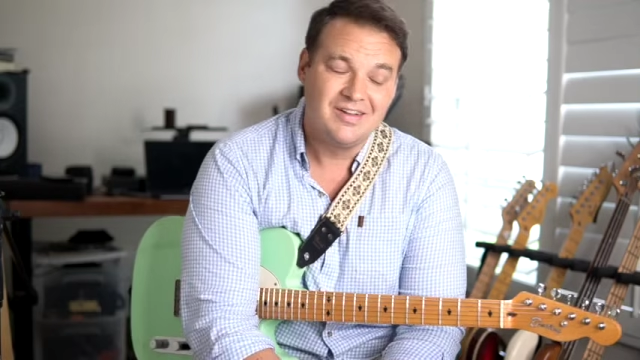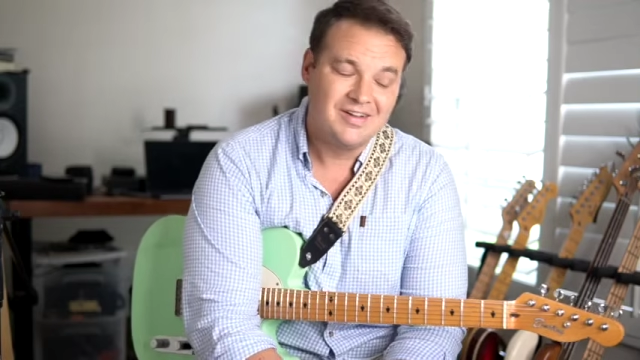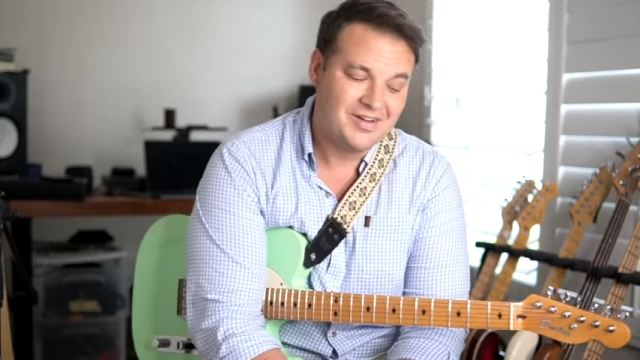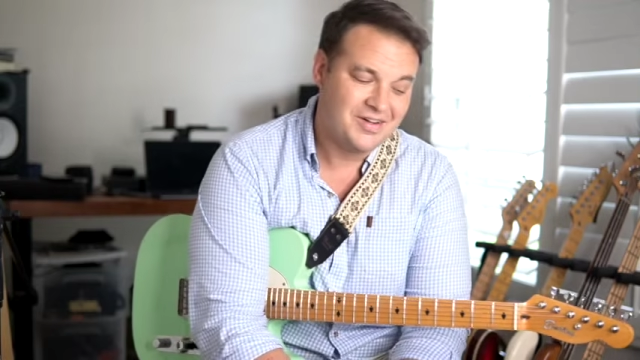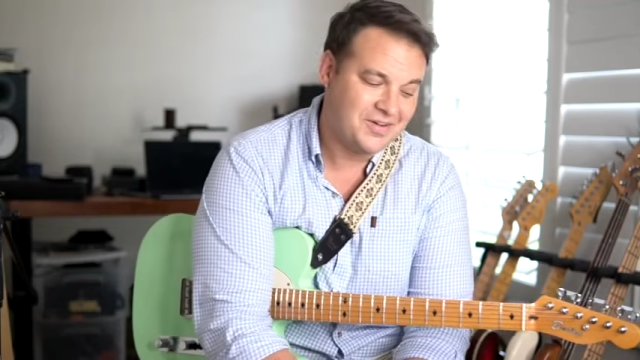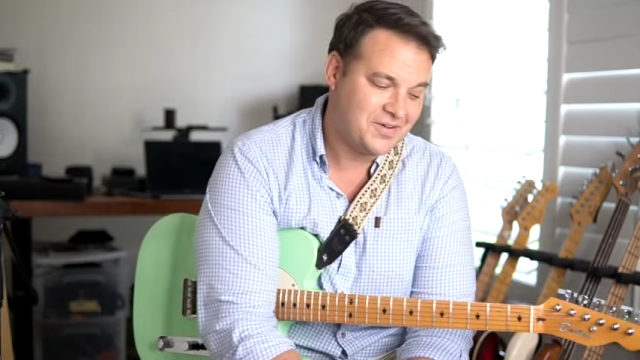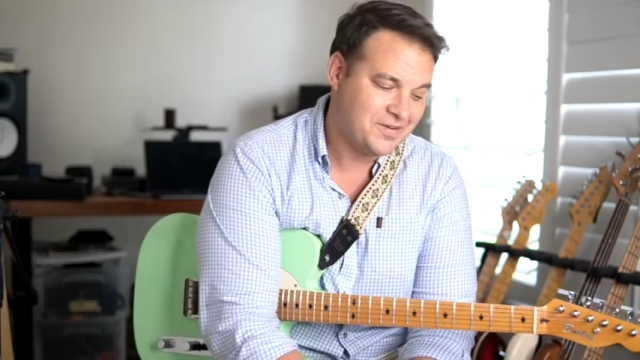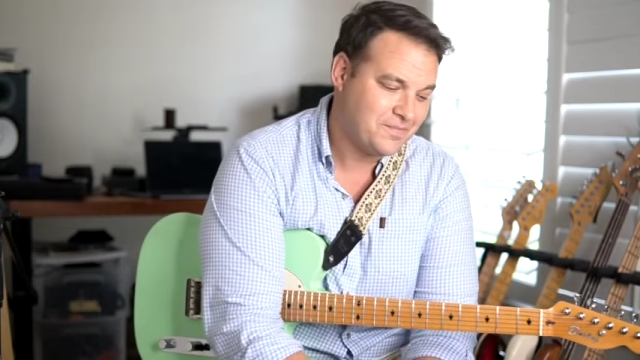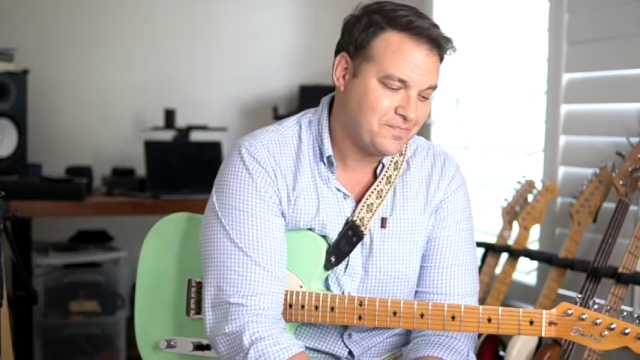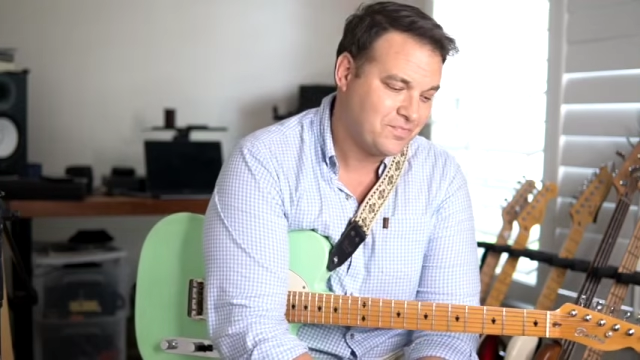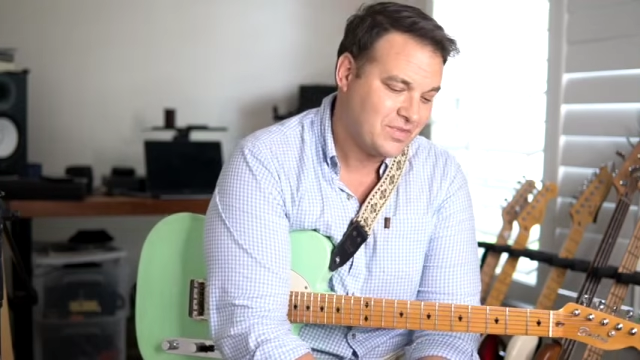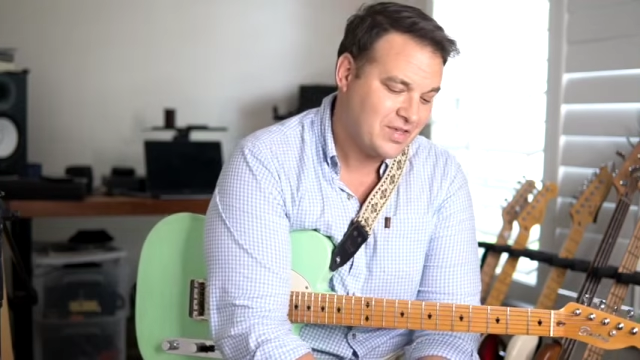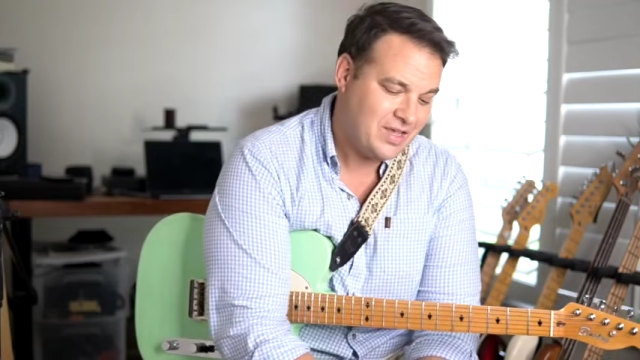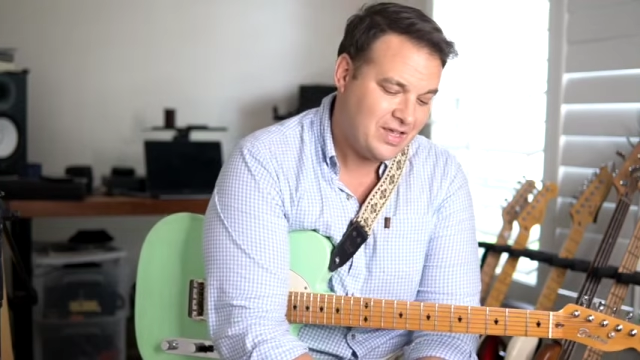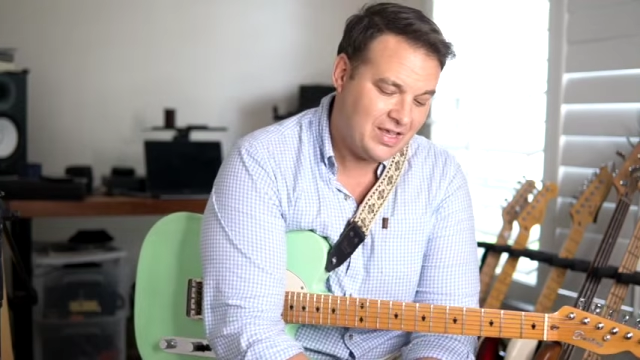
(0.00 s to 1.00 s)

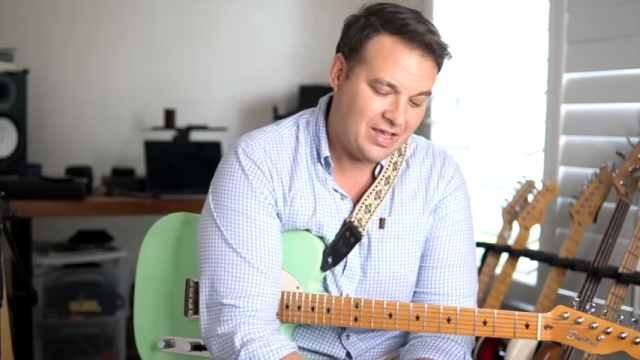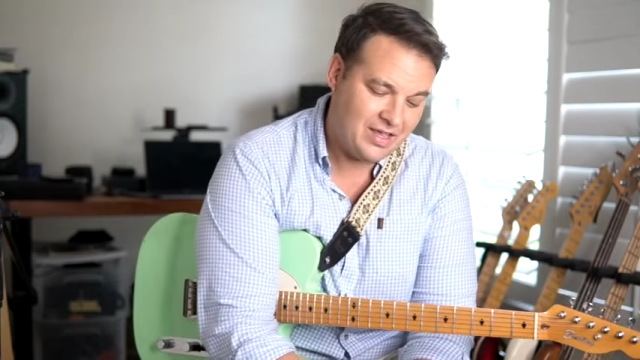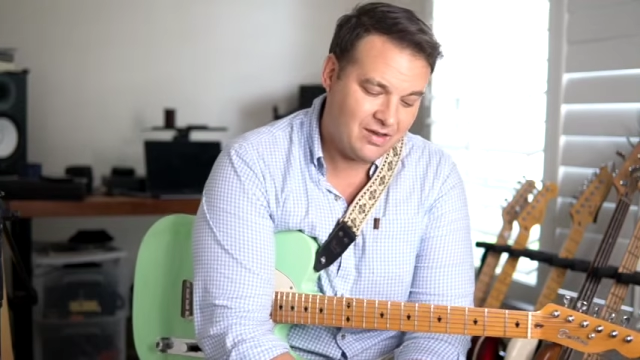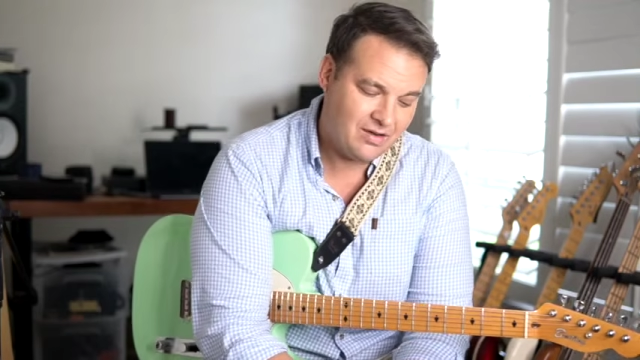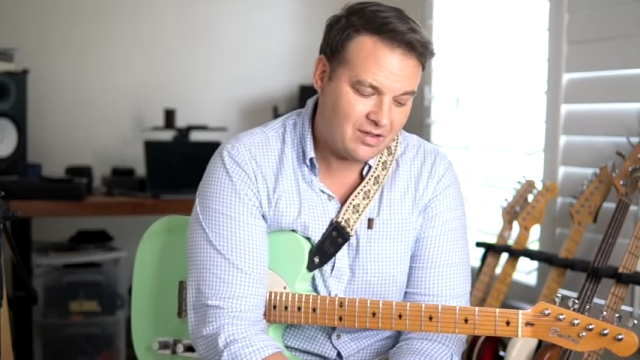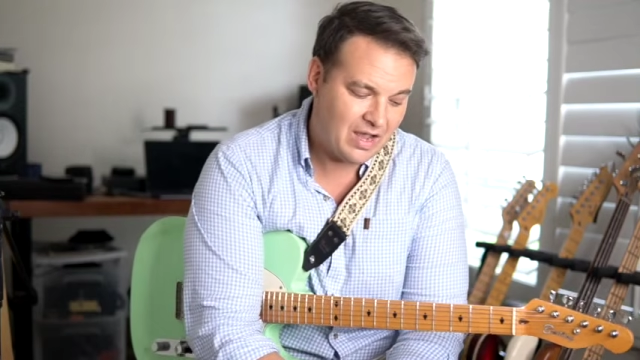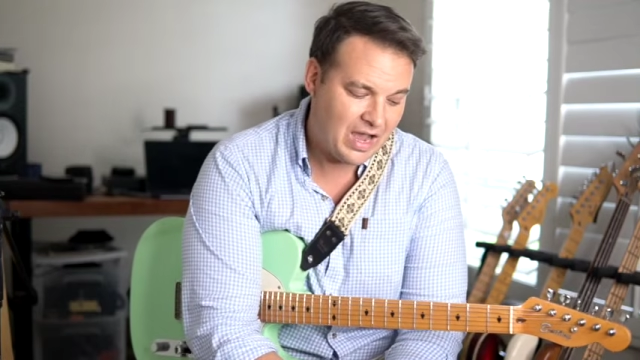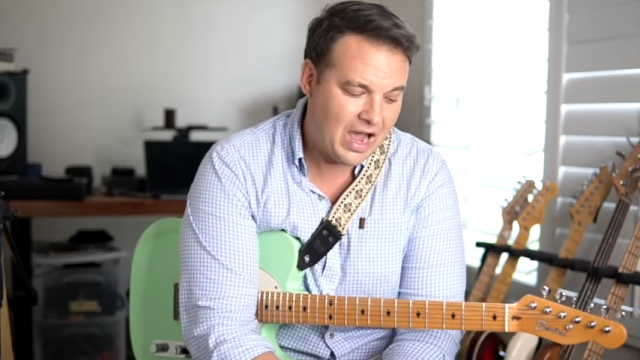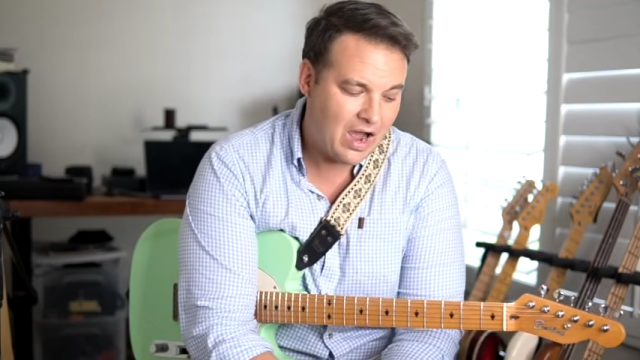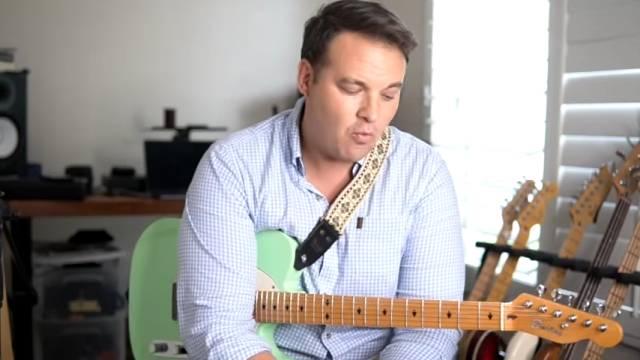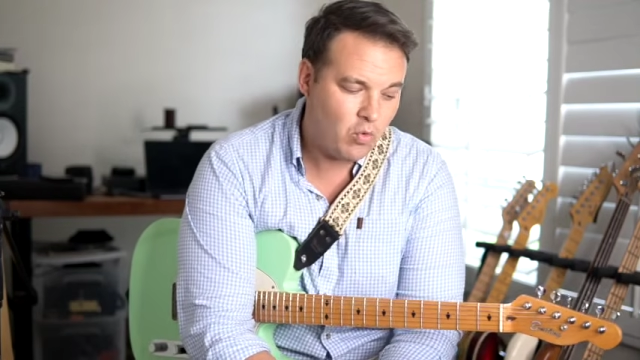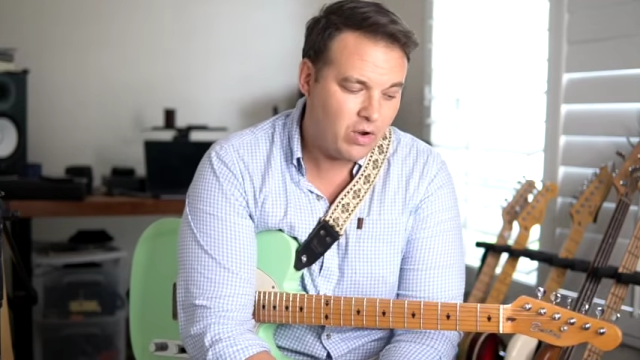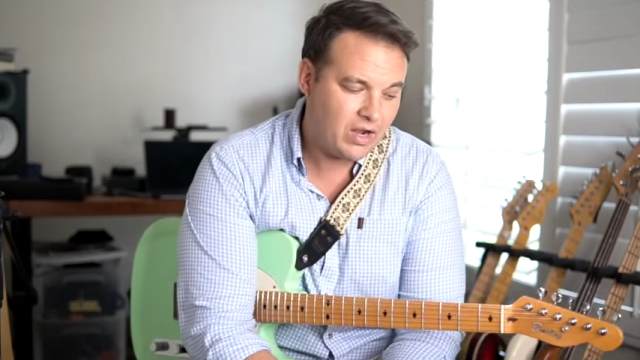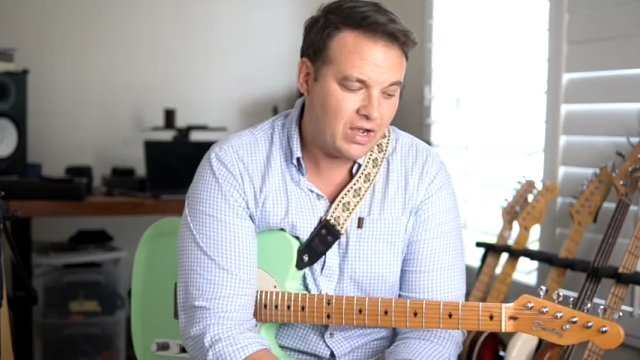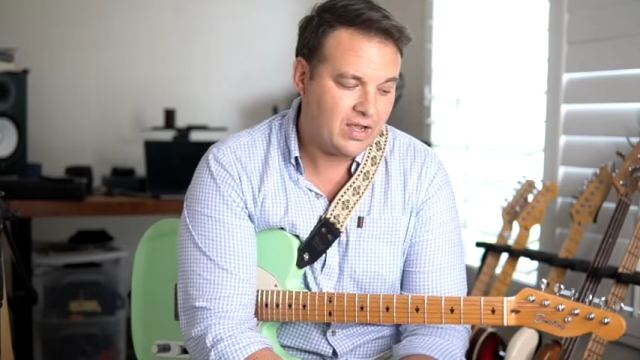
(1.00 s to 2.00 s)

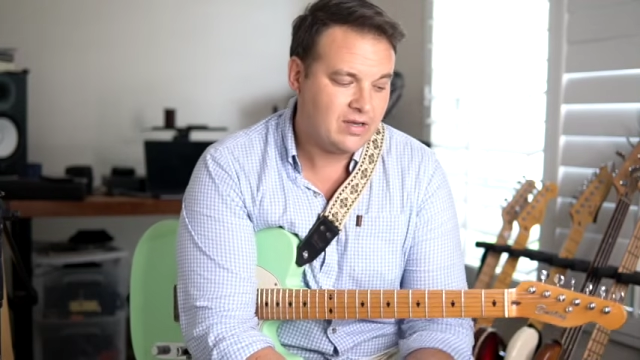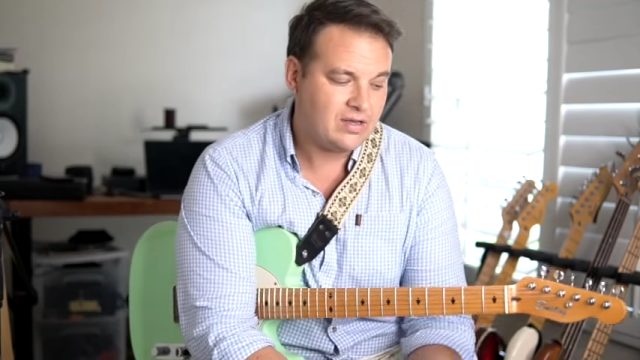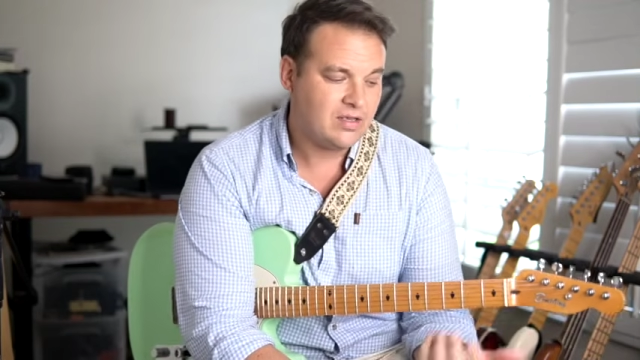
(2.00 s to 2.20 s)
What I